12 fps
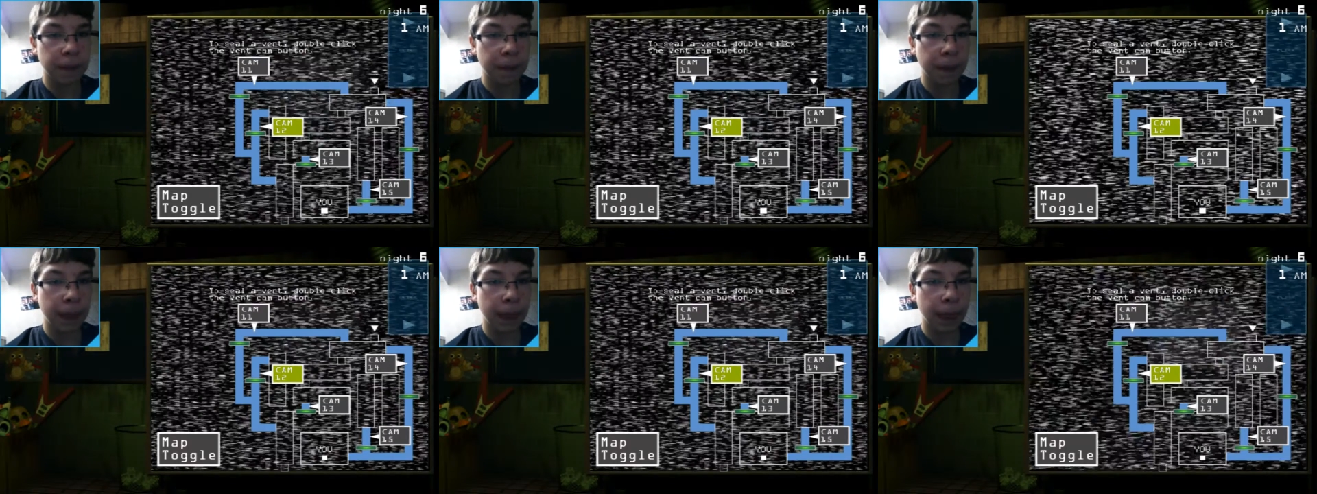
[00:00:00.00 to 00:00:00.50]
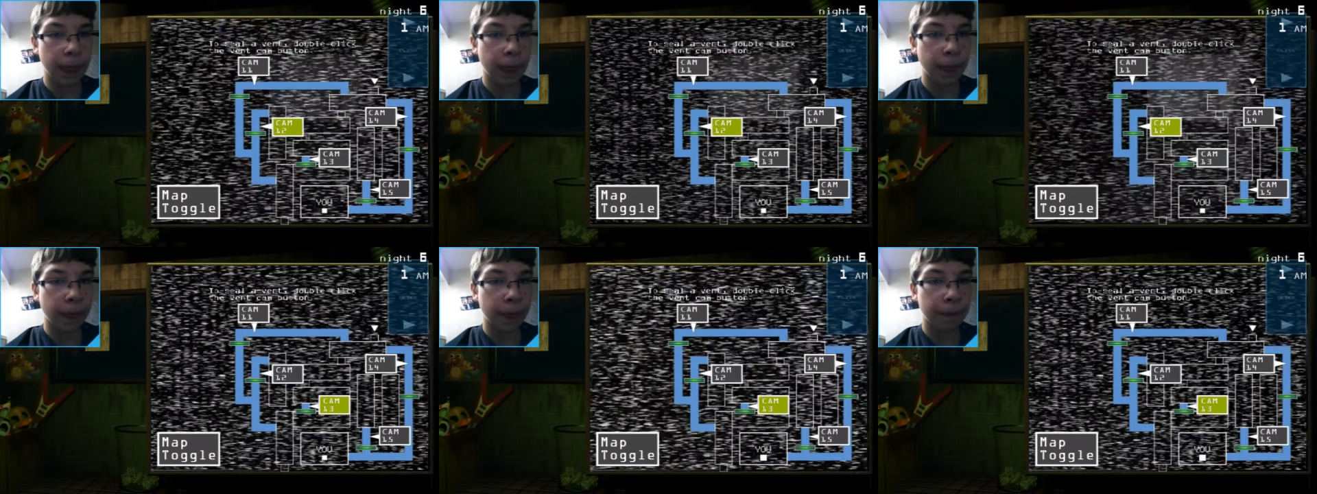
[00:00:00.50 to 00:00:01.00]

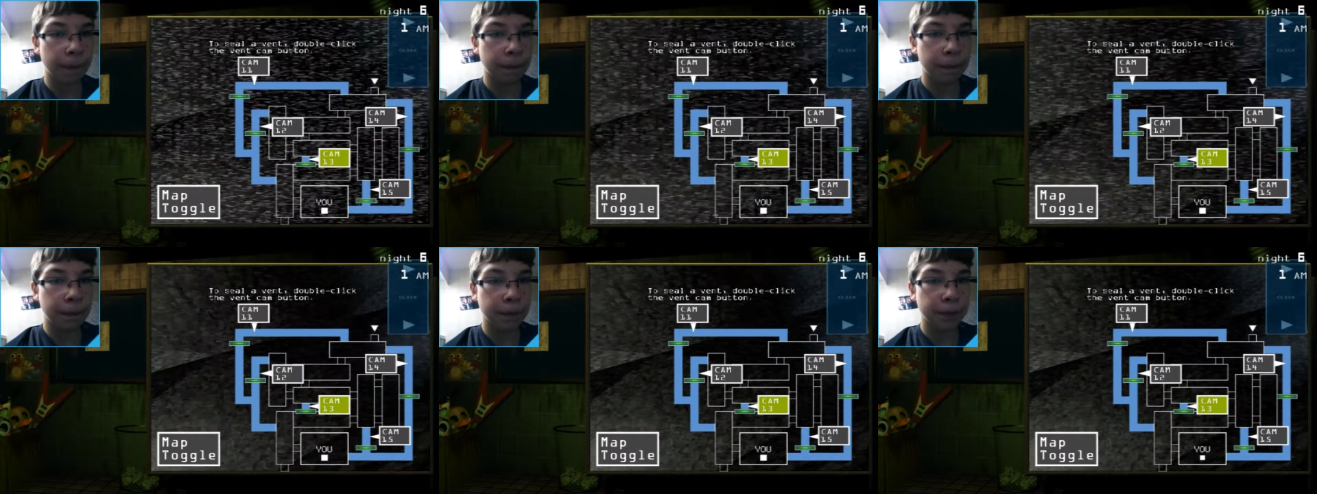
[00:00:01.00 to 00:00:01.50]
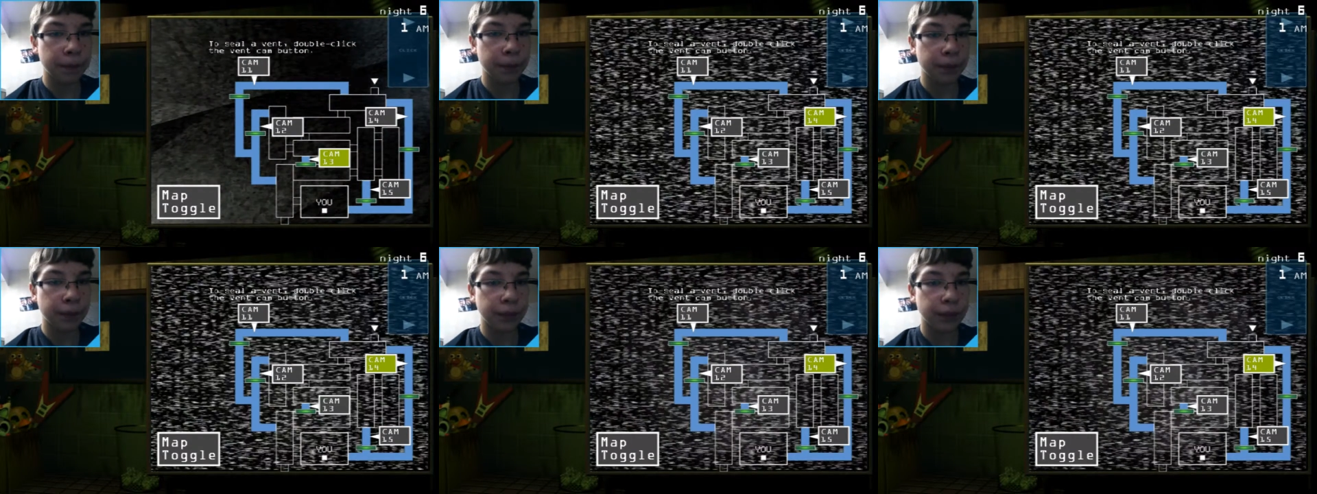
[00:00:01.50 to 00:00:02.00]

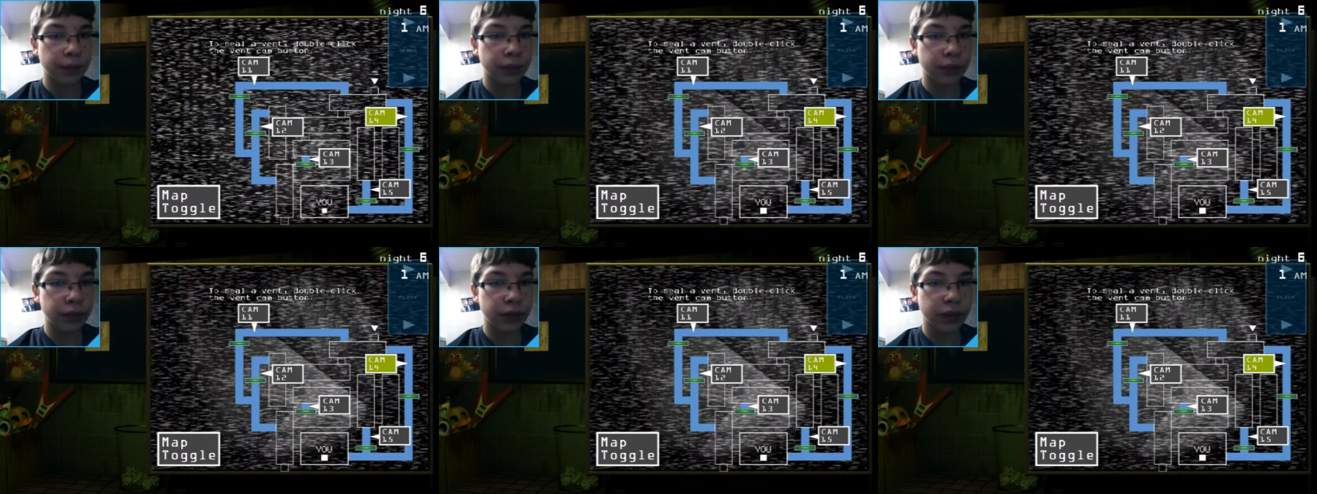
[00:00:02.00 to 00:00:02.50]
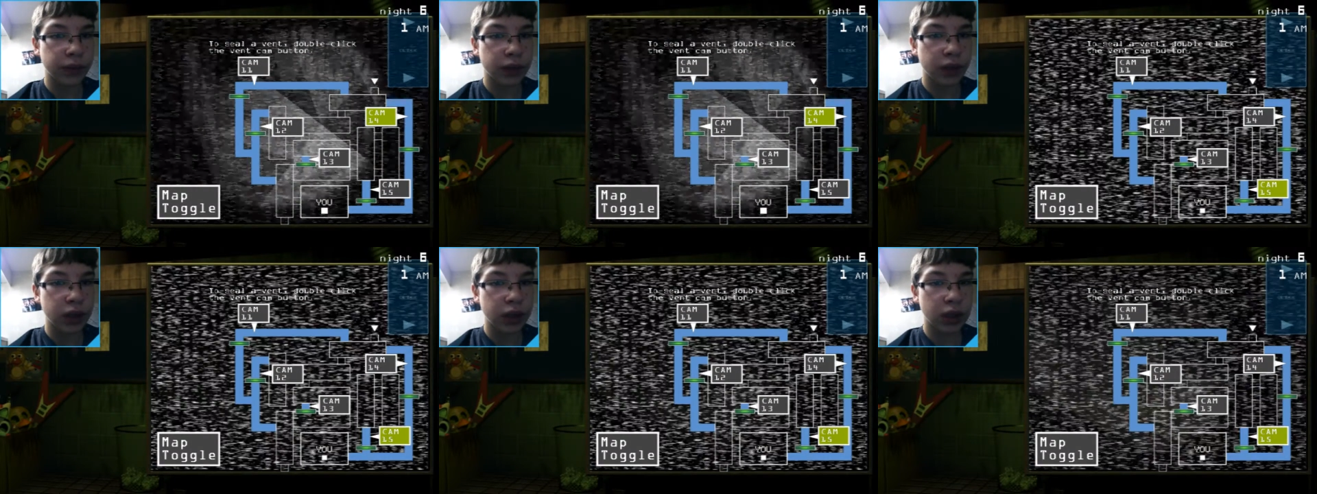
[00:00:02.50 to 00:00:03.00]

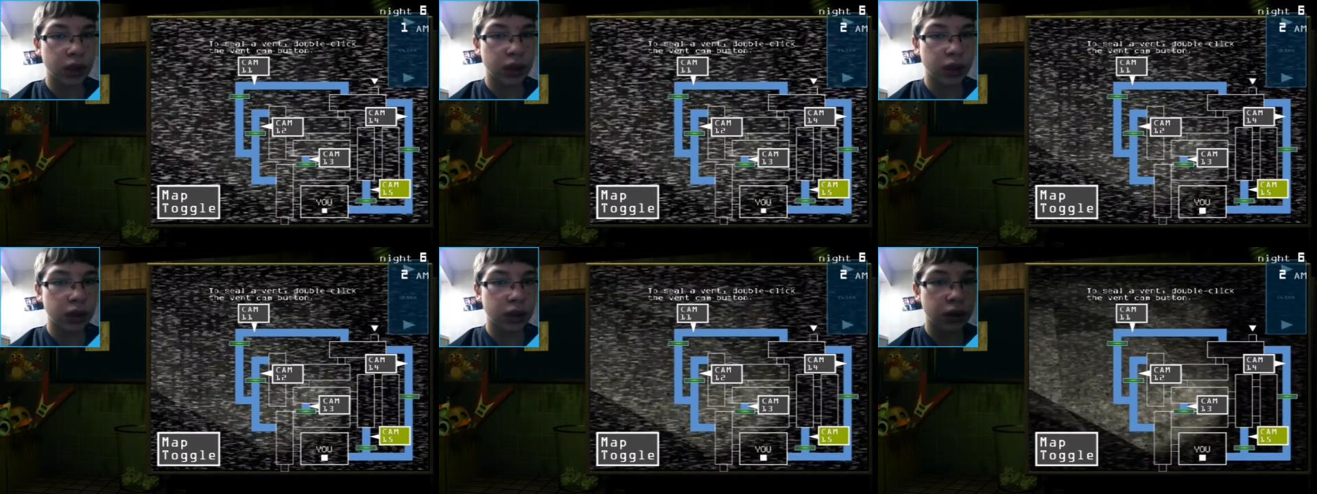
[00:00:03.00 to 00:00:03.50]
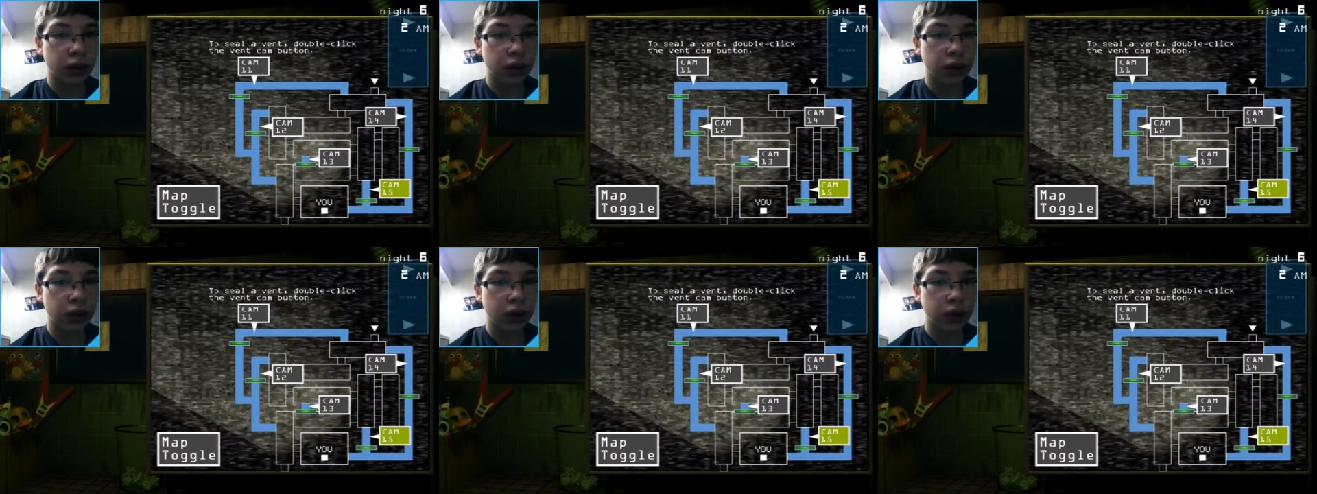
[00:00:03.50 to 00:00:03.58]
[no speech]